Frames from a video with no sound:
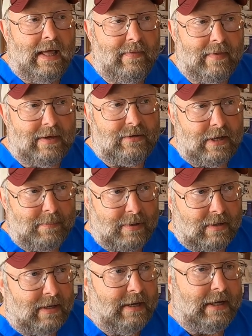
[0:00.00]
and that
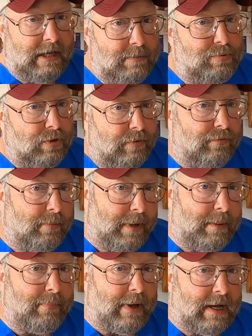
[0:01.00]
typically keeps you from
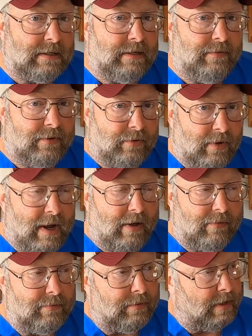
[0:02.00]
impacting the
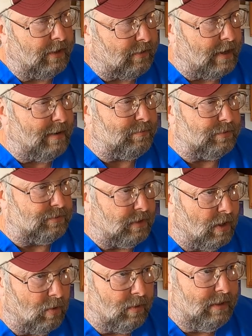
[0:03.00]
ground. The aircraft will
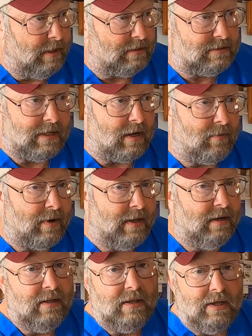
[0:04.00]
slowly
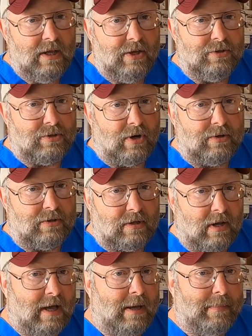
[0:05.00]
accelerate and start to
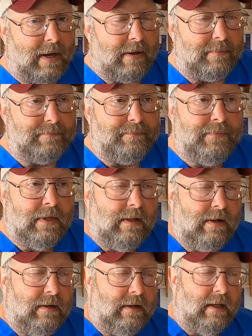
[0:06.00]
climb out.
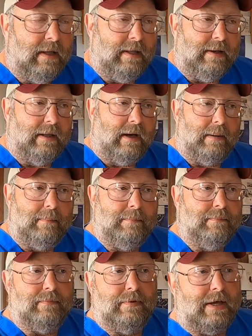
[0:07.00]
And uh,
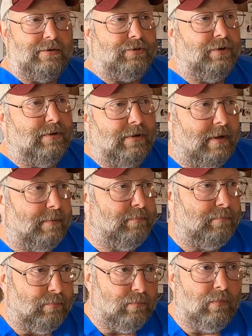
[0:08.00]
that should uh,
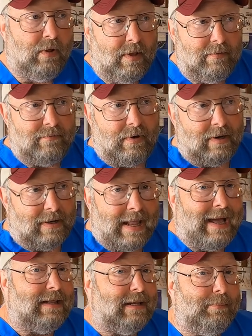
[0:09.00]
very
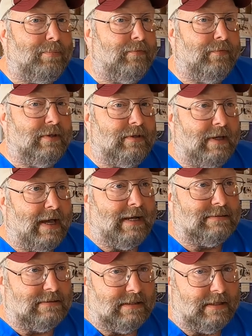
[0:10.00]
likely prevent the
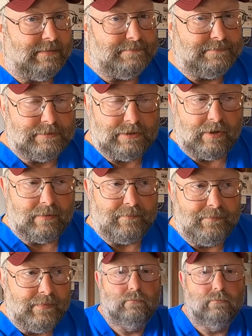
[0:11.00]
accident. So.